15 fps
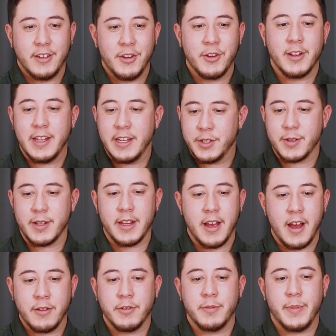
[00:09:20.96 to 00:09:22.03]
No, literally,
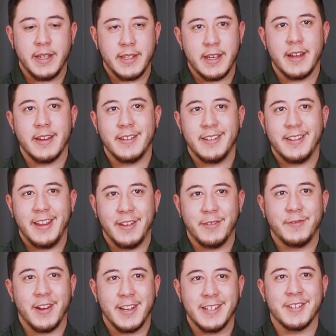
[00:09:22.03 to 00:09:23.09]
I would be dead
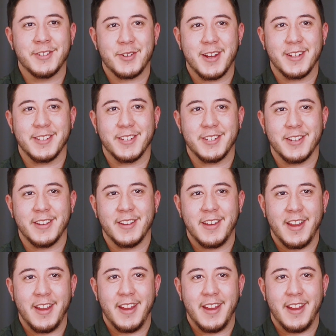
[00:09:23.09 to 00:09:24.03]
if I didn't transition